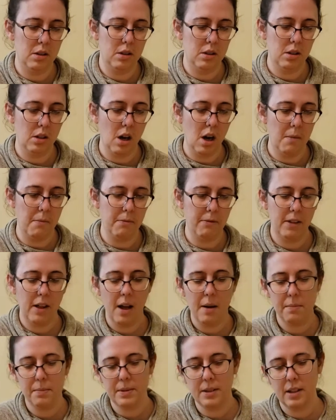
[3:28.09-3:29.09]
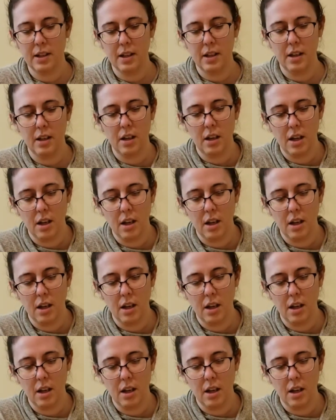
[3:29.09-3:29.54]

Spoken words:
top flaps in,